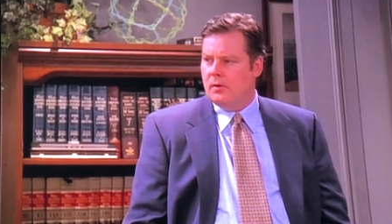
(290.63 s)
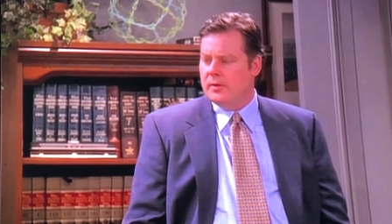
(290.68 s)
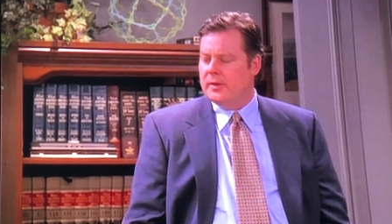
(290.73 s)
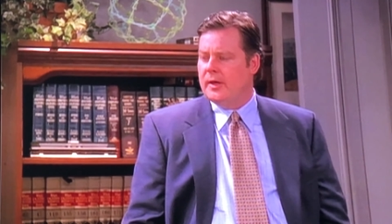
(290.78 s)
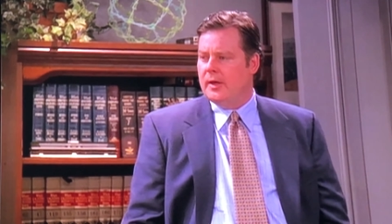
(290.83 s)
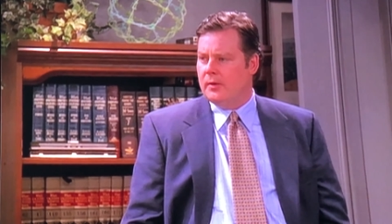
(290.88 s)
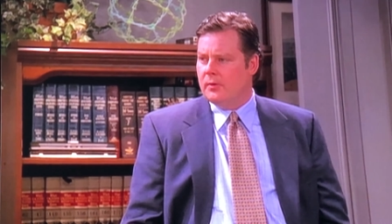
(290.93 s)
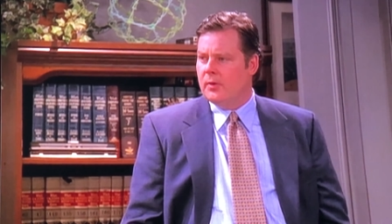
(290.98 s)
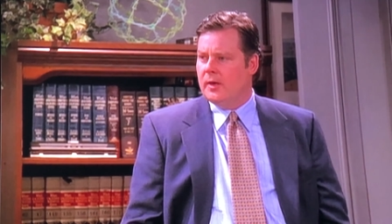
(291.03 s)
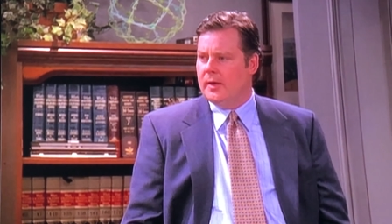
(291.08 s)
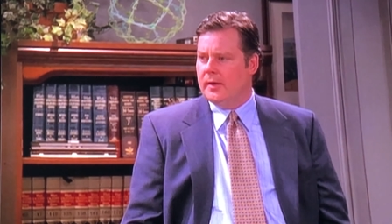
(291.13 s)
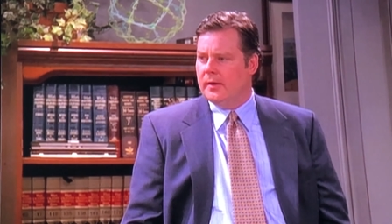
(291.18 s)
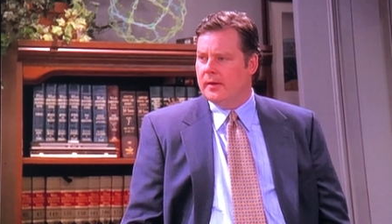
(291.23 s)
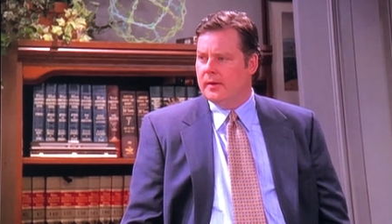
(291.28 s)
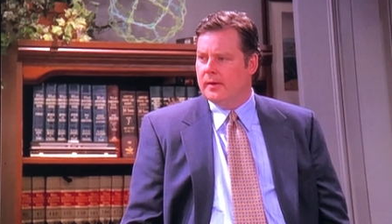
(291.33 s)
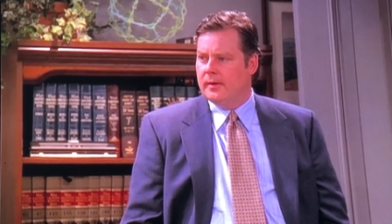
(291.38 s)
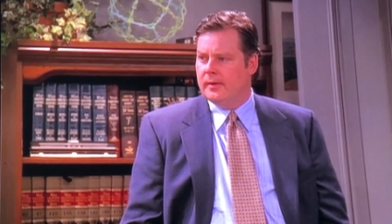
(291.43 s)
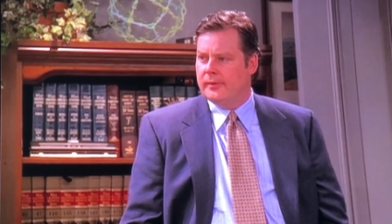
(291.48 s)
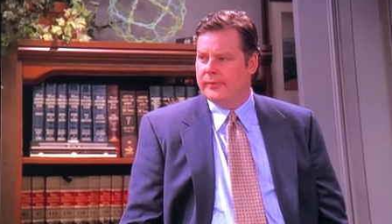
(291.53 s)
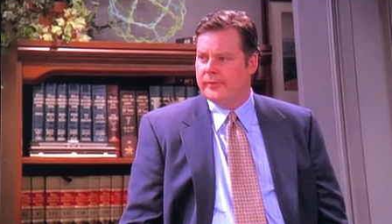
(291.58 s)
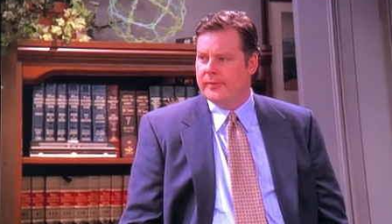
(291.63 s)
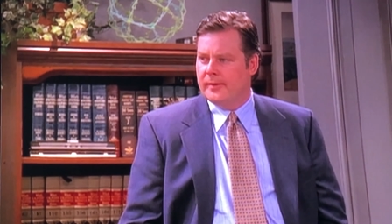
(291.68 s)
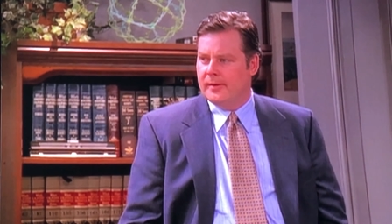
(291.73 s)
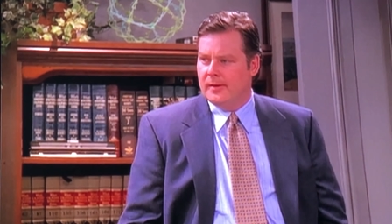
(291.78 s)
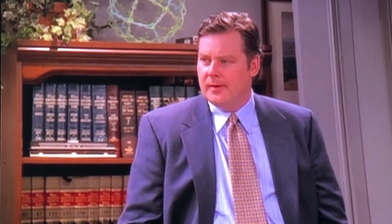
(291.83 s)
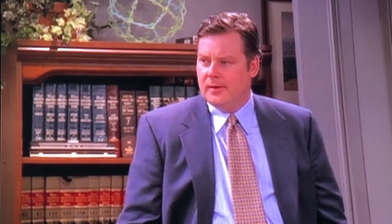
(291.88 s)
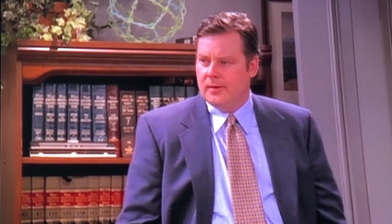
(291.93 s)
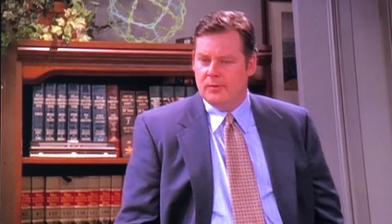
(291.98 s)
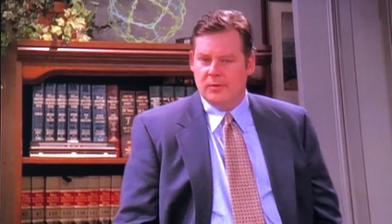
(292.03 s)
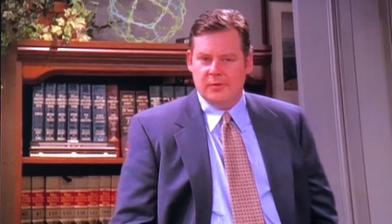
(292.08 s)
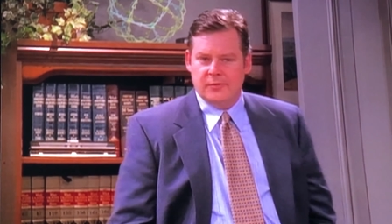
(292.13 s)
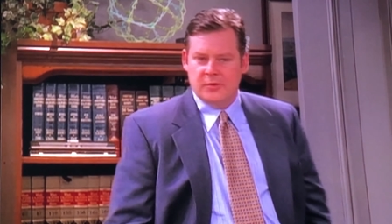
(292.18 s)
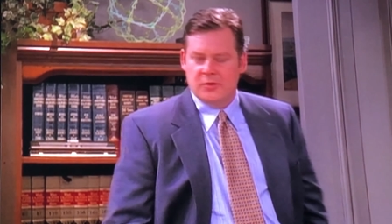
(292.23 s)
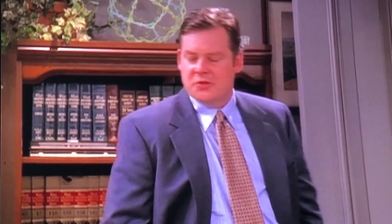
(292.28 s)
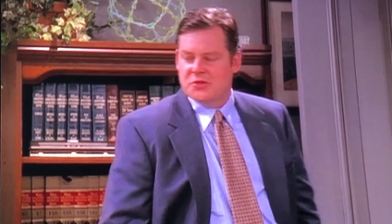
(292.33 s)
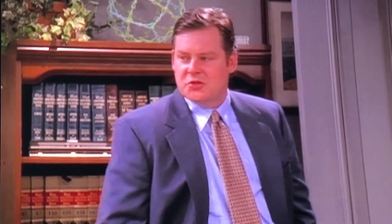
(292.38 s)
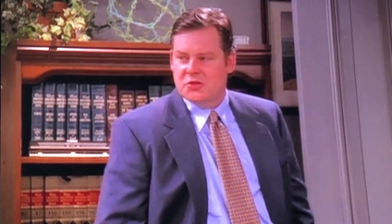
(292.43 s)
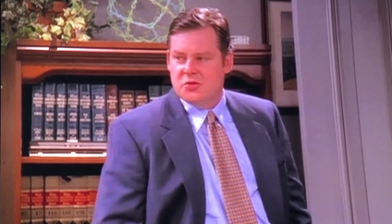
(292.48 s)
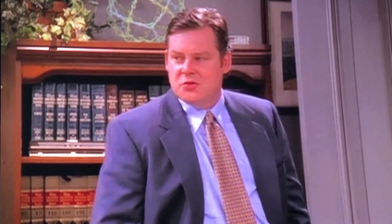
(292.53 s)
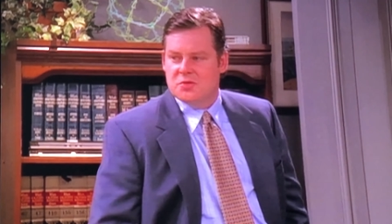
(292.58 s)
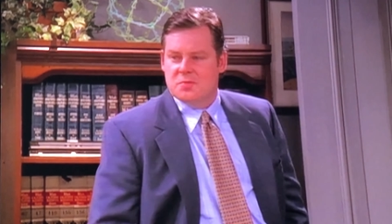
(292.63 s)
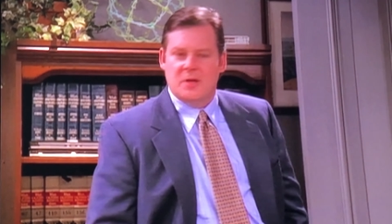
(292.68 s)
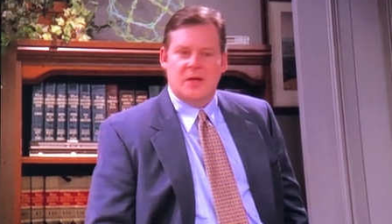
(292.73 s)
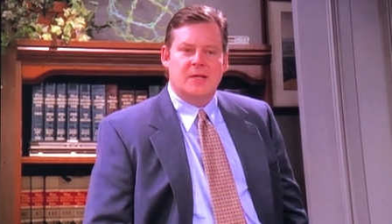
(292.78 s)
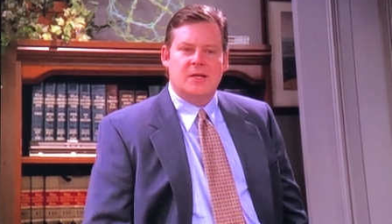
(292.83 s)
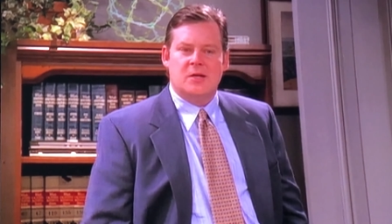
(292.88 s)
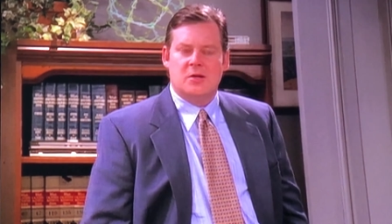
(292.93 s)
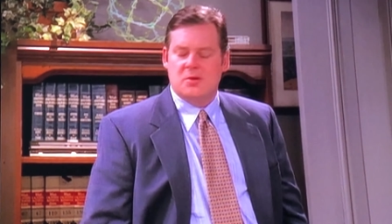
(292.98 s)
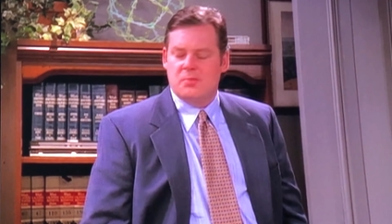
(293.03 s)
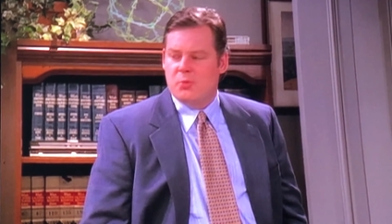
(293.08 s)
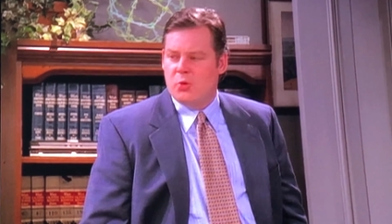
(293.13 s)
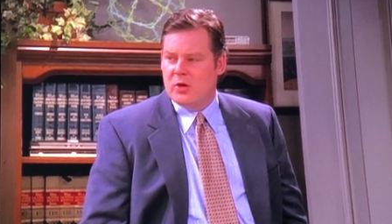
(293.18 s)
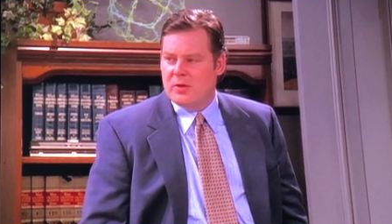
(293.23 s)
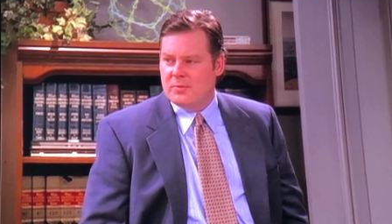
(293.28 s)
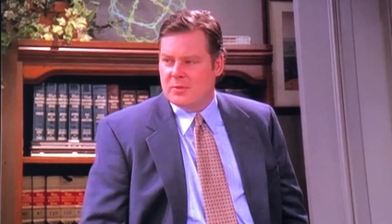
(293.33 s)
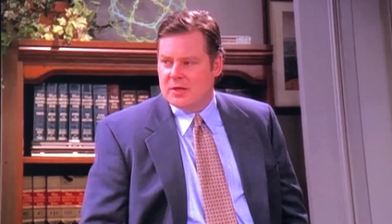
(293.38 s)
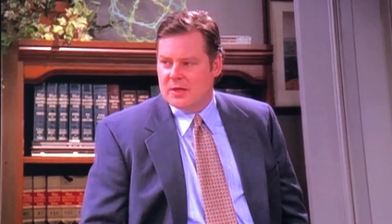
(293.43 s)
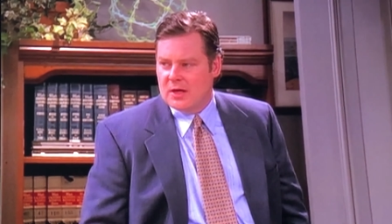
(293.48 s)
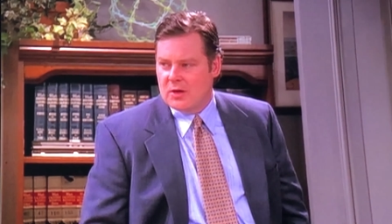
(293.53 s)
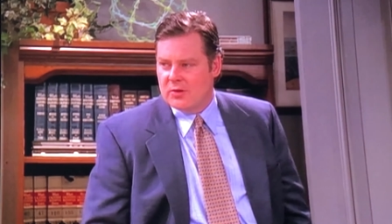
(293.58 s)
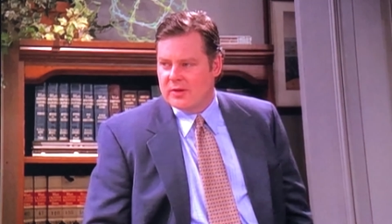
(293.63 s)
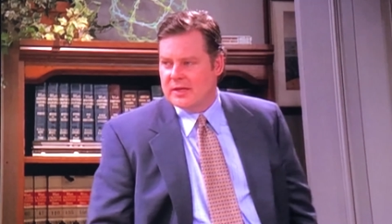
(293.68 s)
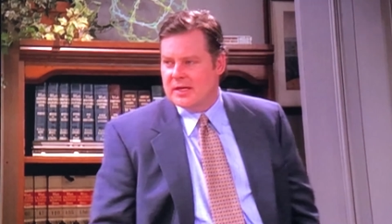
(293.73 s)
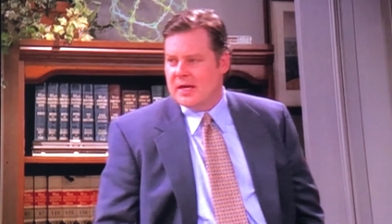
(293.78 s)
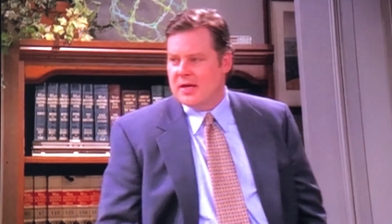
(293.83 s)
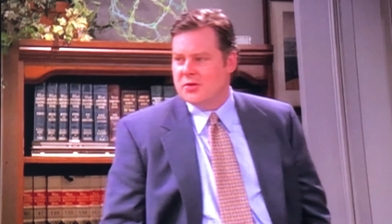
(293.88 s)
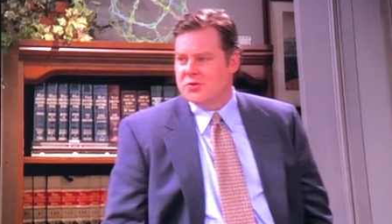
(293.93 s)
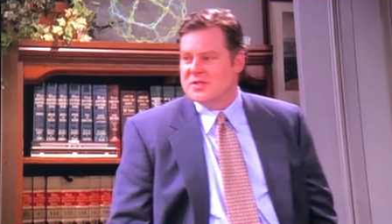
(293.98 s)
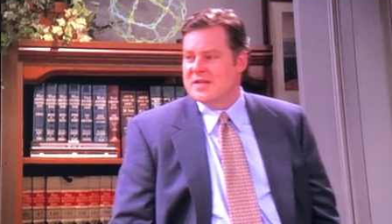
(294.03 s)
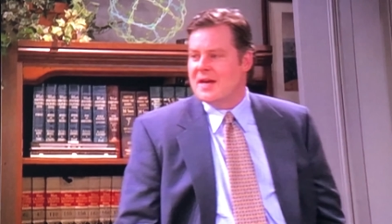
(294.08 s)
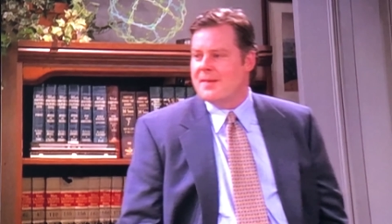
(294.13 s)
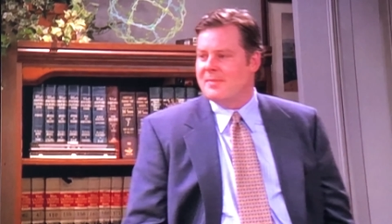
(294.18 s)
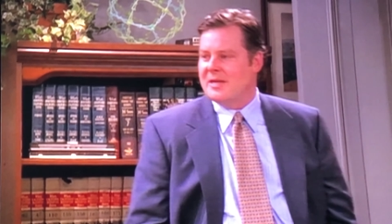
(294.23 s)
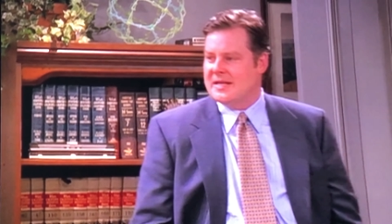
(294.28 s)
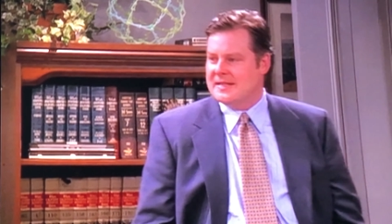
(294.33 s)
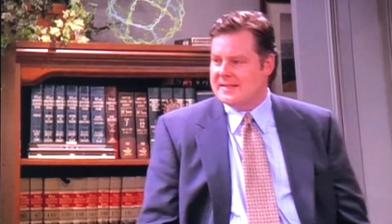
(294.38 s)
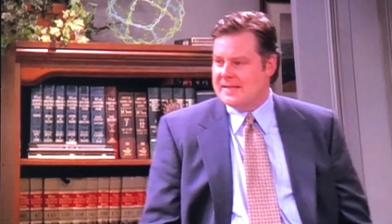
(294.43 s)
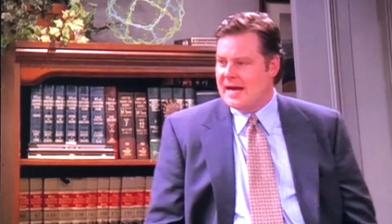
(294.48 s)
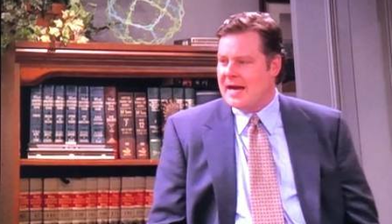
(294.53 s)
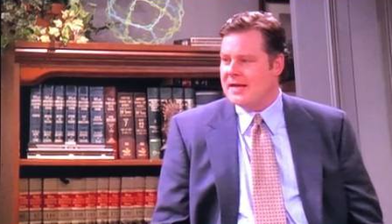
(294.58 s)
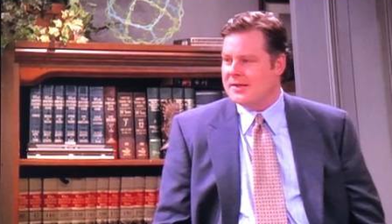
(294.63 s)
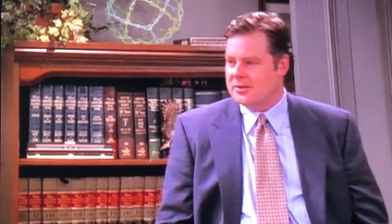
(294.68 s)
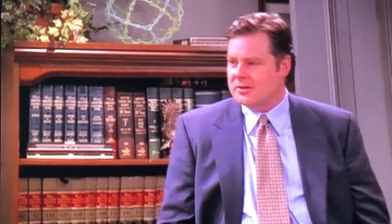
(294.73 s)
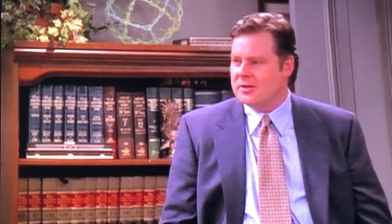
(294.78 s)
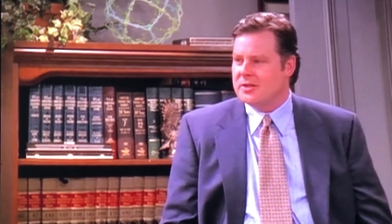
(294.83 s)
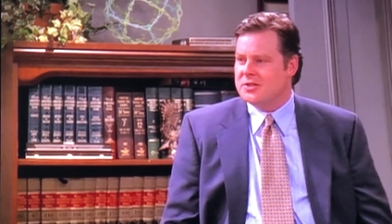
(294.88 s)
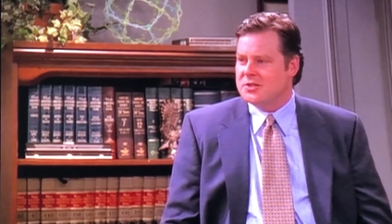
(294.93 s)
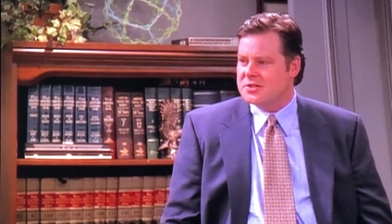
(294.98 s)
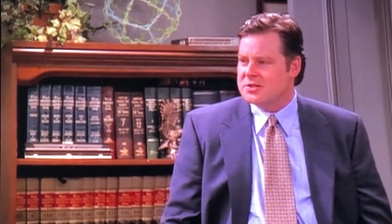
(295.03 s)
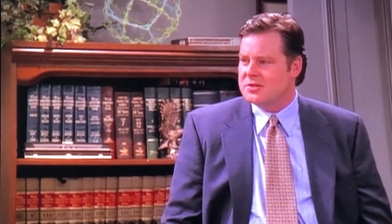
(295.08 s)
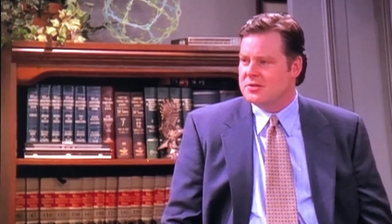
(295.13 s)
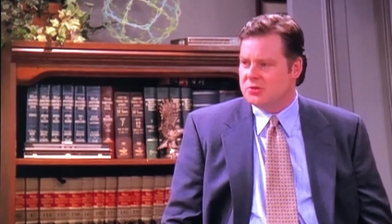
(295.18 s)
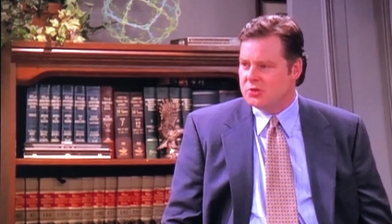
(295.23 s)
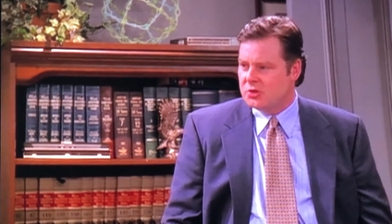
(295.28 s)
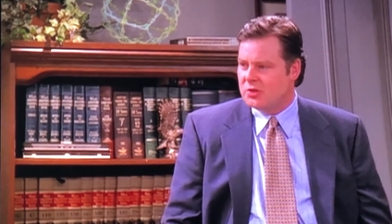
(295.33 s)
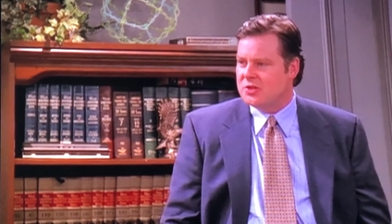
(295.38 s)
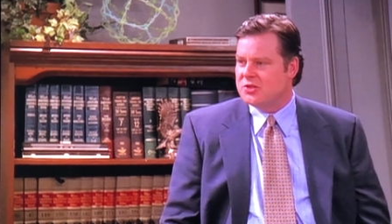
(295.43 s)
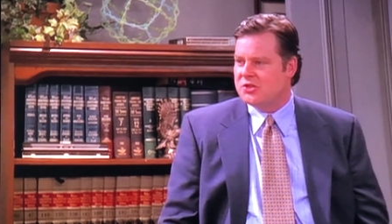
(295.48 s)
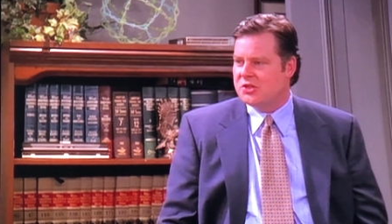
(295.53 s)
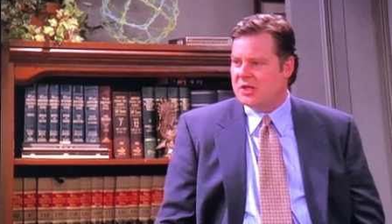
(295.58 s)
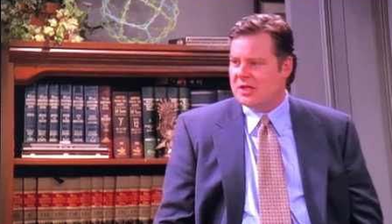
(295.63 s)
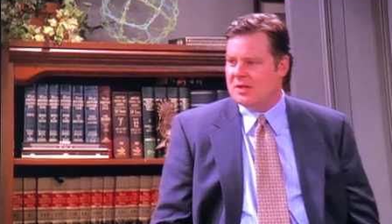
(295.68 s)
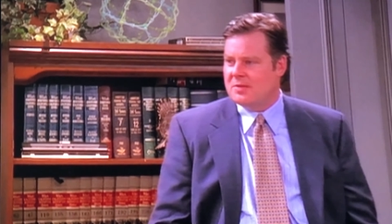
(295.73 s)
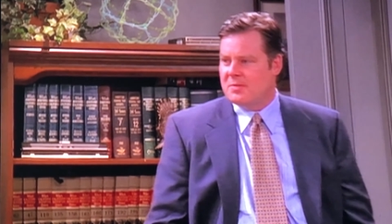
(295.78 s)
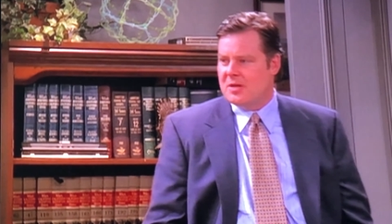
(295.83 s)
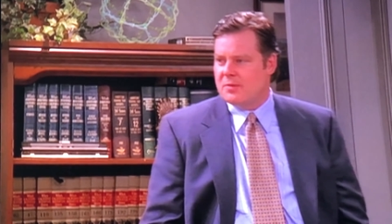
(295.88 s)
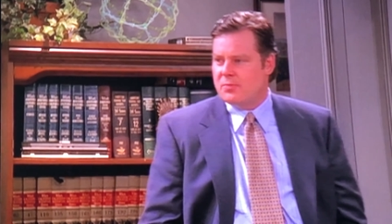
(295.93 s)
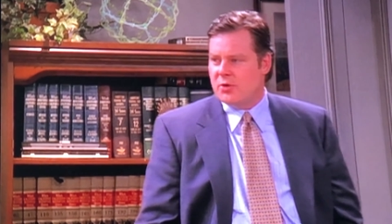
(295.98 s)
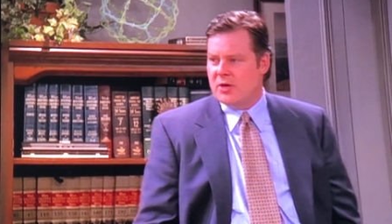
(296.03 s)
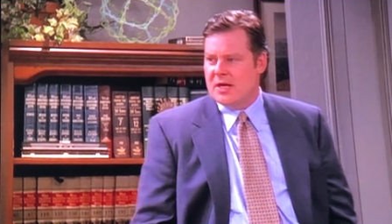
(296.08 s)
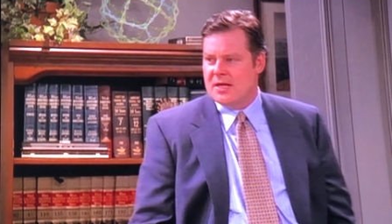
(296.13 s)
Oh, yeah, right. Well, if you'll excuse me, I got an appointment now with a guy who's not my doctor. He just enjoys checking my